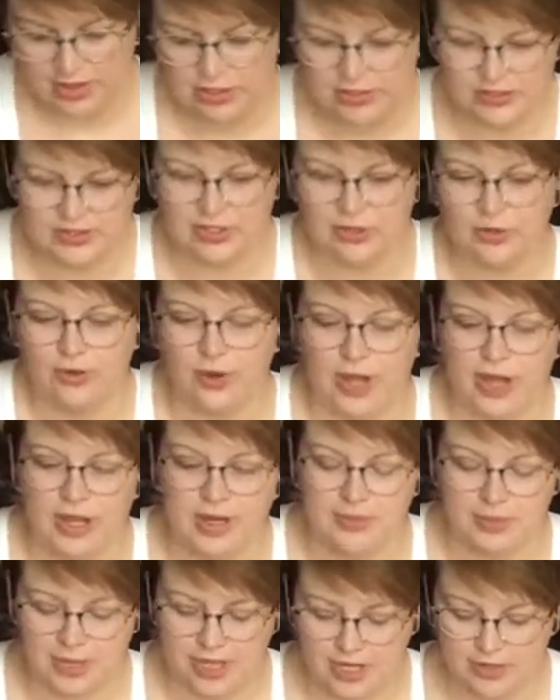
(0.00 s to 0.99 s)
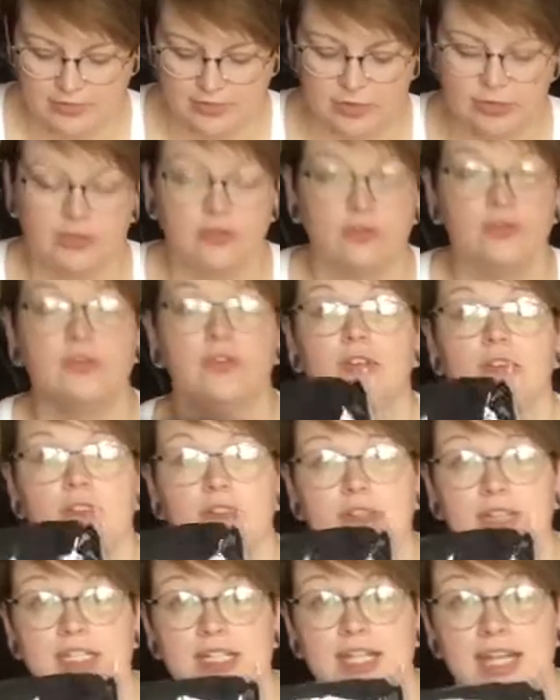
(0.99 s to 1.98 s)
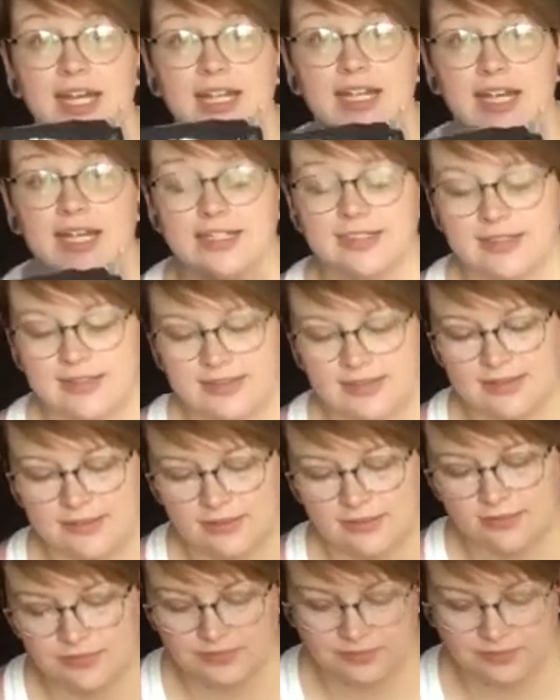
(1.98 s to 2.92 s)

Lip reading: So, I bought one of the dad hats.